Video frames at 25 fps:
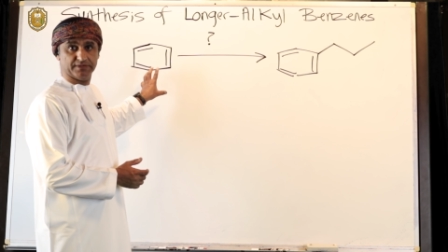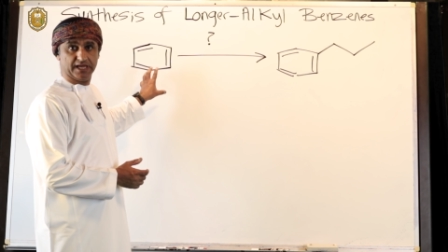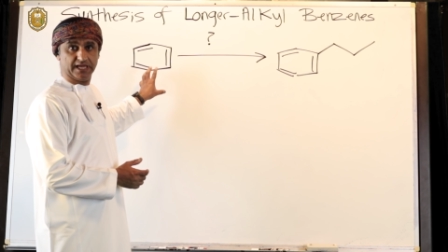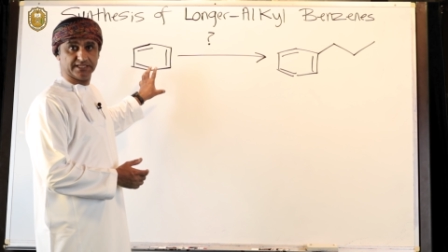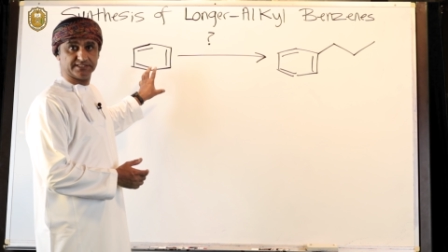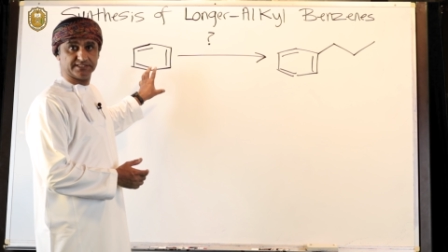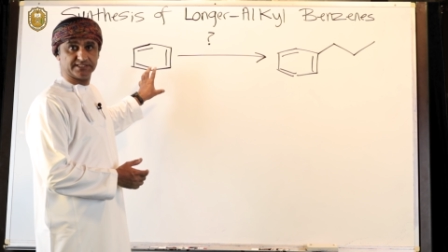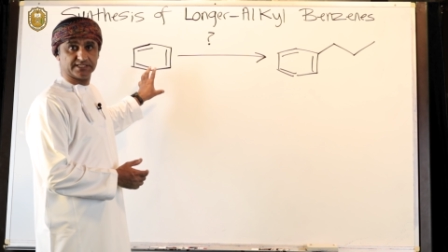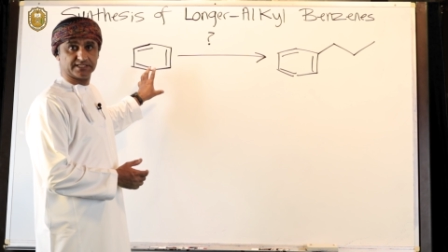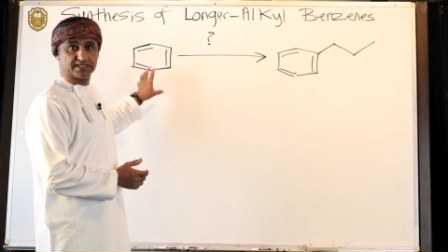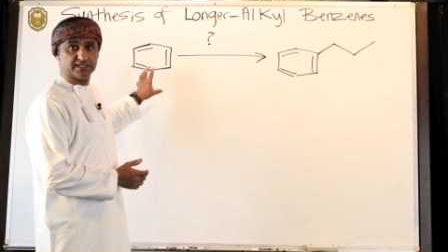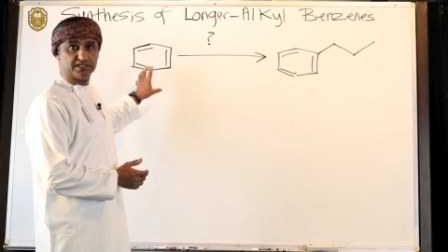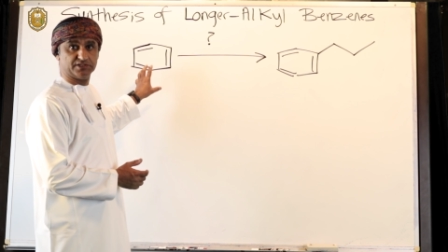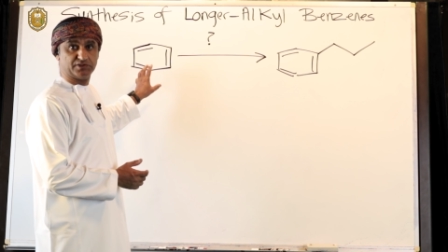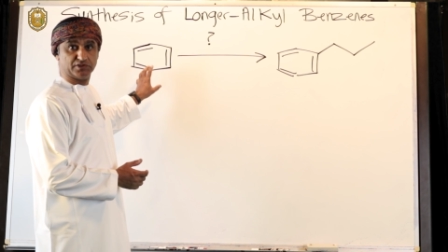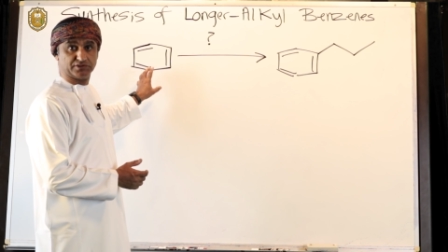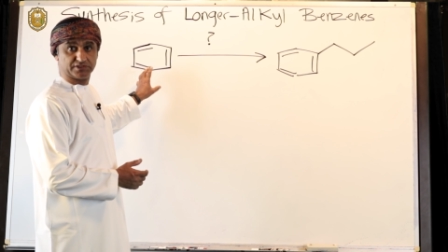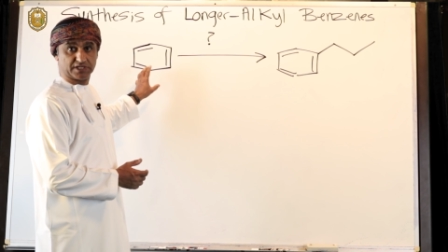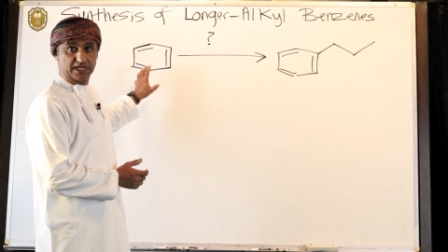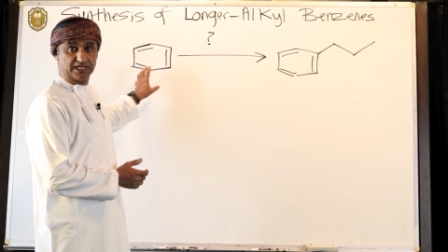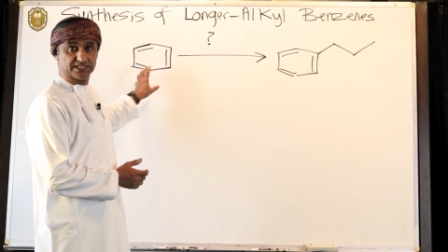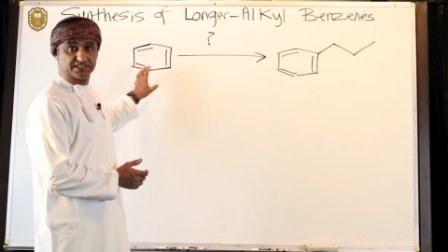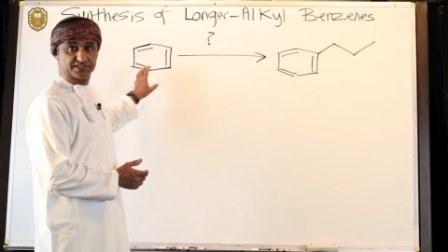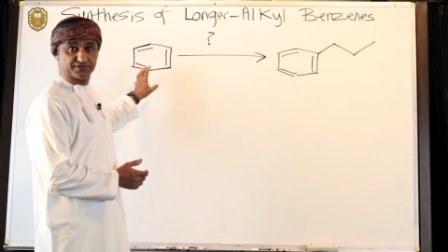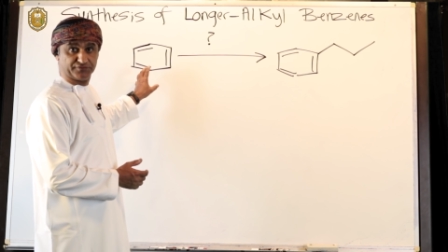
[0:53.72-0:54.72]
basically to
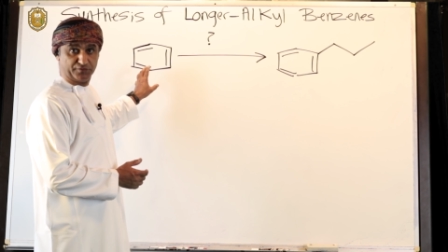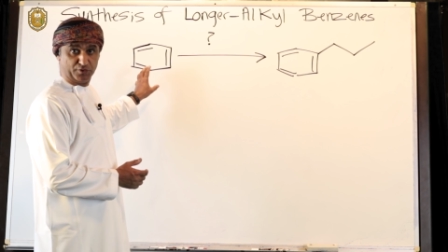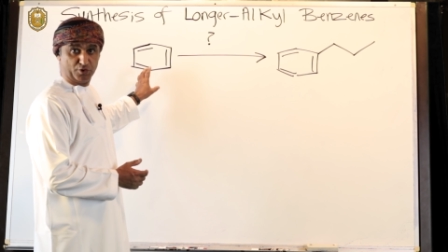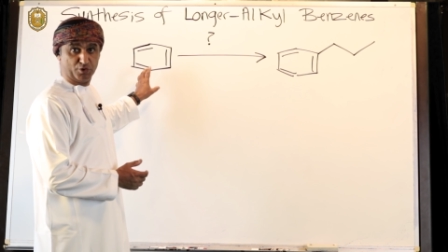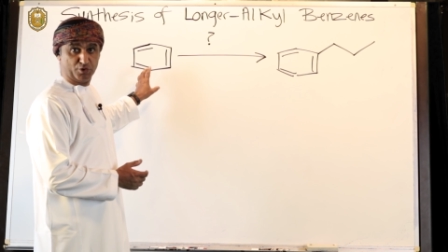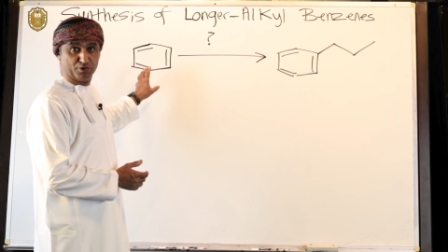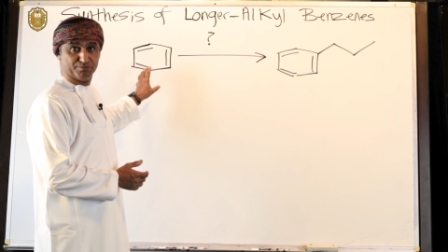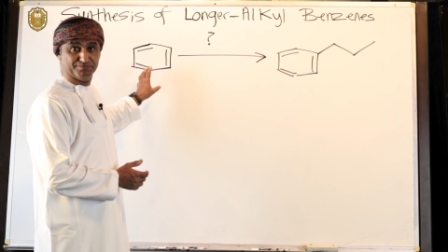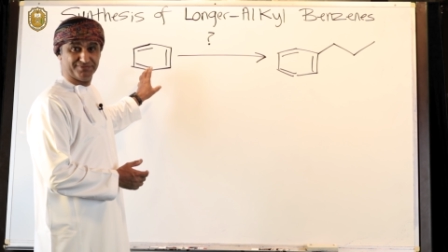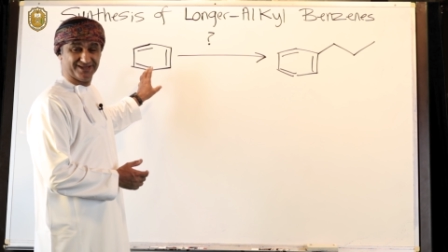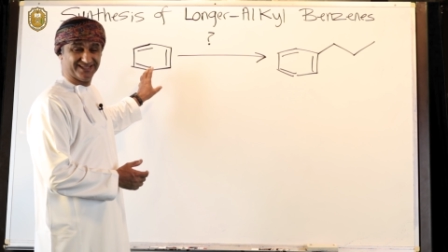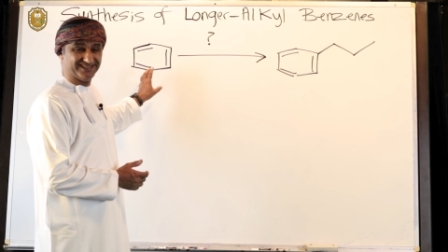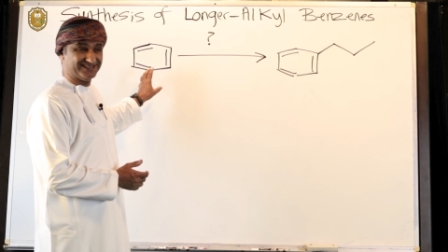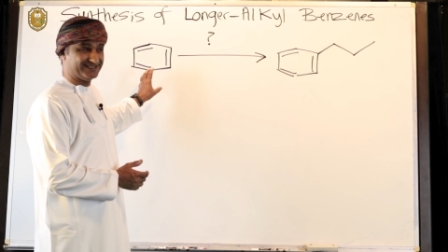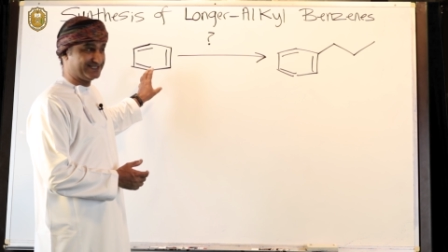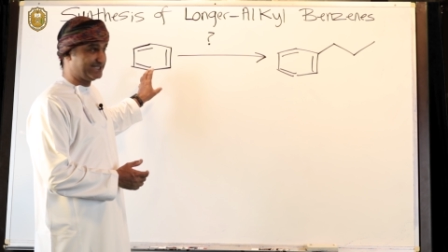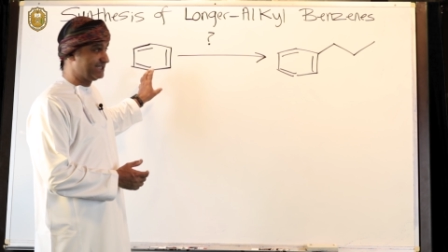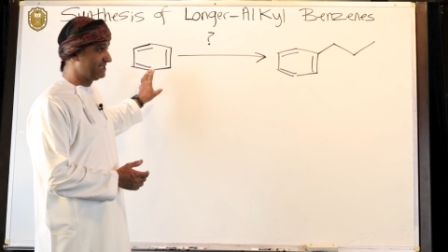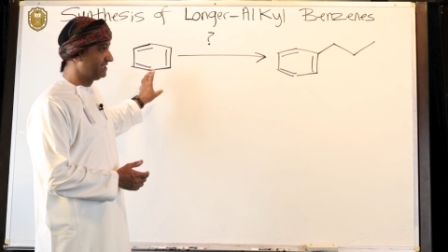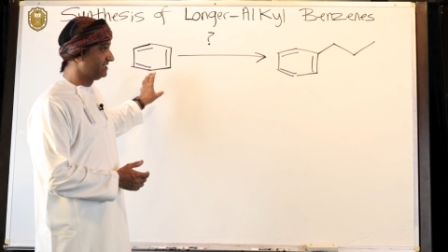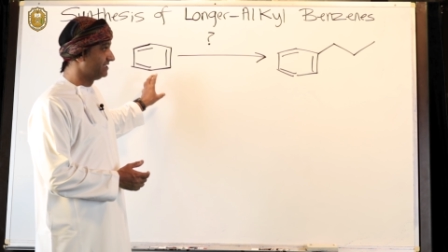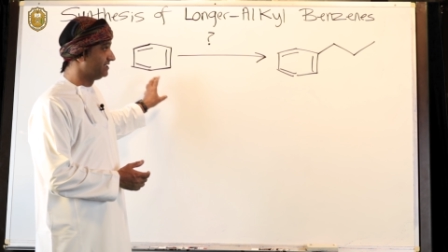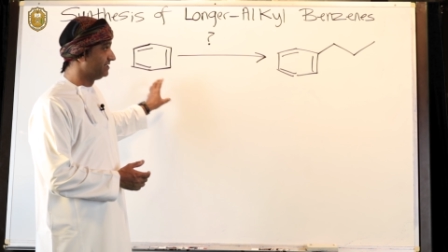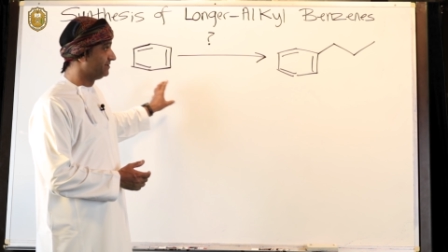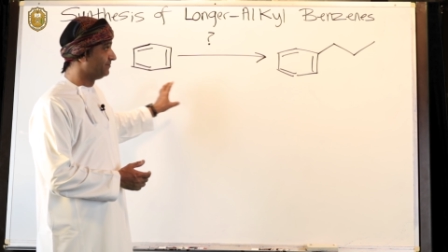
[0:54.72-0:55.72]
transform
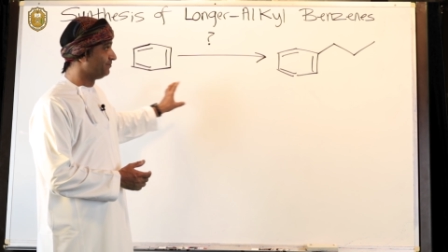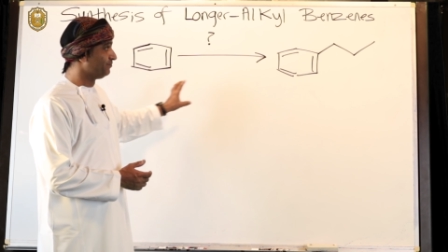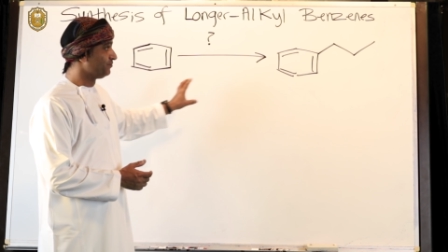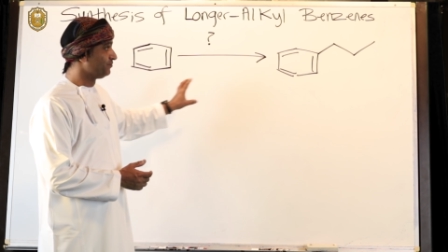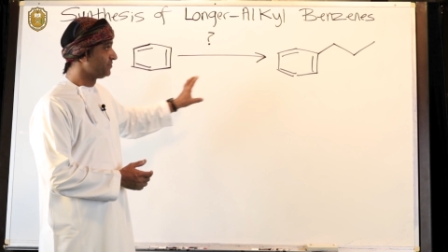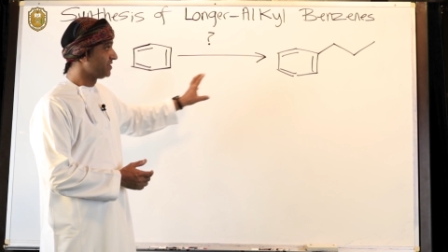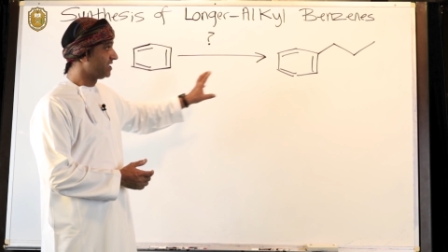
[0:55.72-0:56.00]
benzene